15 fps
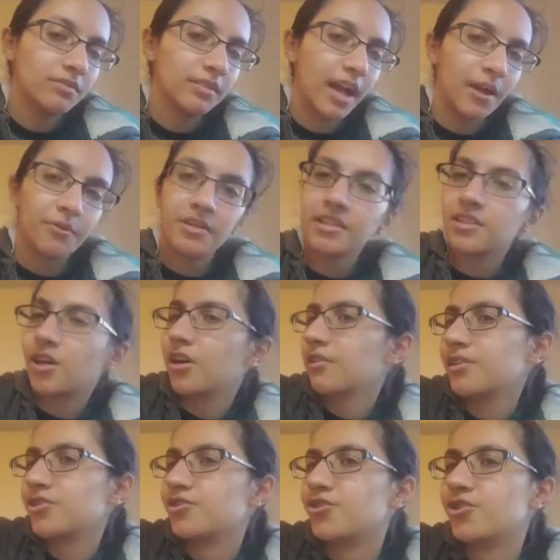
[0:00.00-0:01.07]
I wouldn't call
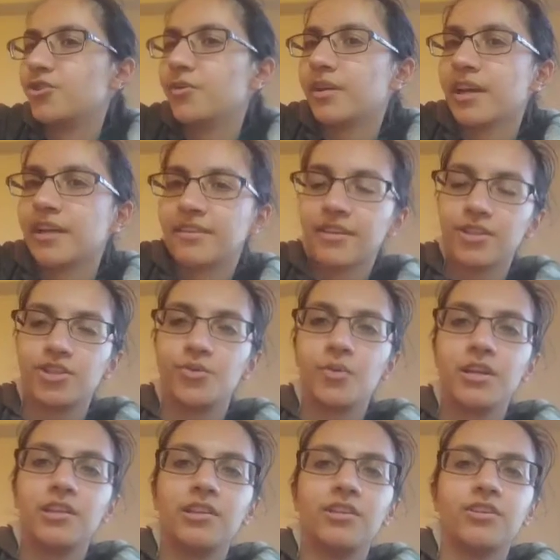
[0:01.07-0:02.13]
this dewy. I think
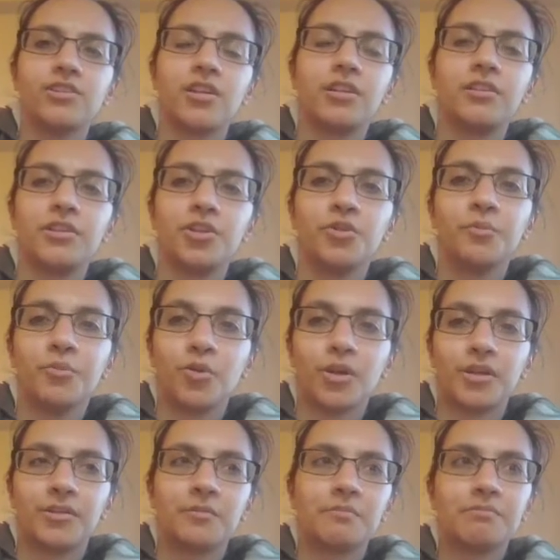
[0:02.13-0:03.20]
dewy looks a little
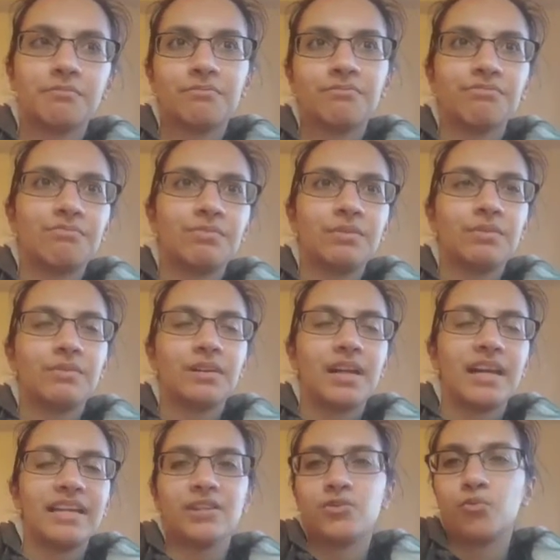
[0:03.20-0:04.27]
more, I
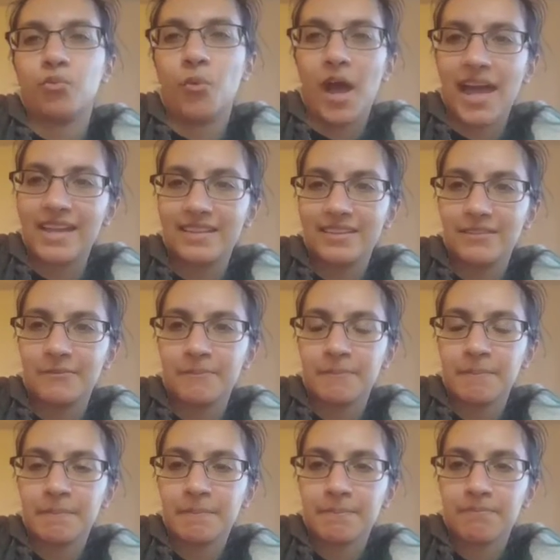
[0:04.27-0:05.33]
guess, wet.
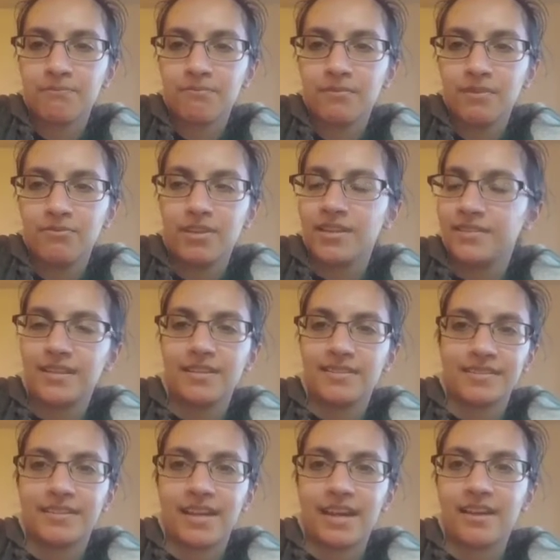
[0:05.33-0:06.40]
This
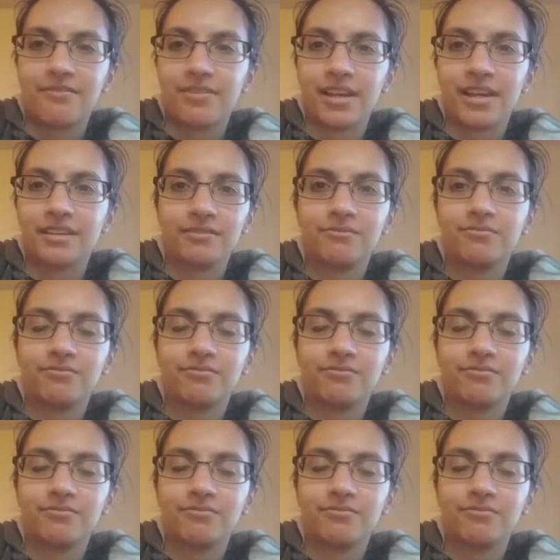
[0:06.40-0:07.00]
doesn't have that.